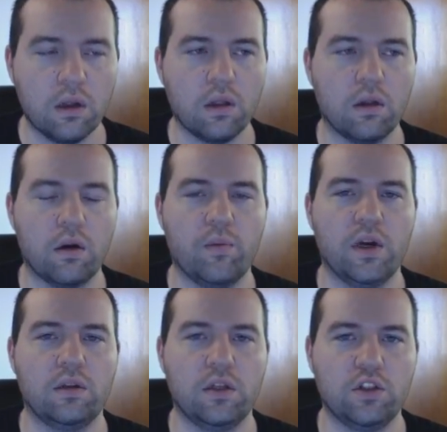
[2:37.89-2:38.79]
learn
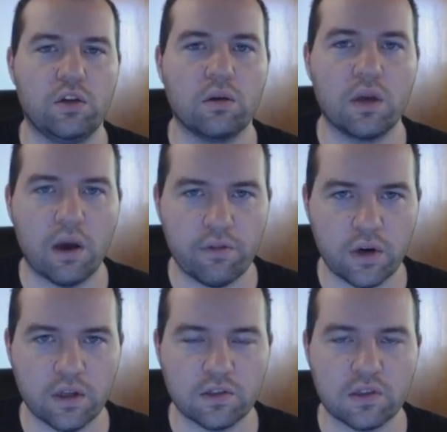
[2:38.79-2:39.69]
about digital
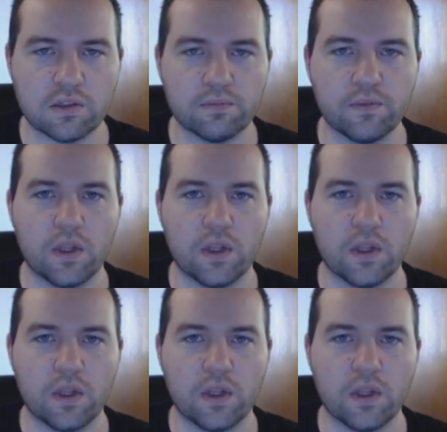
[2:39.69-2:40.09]
governance,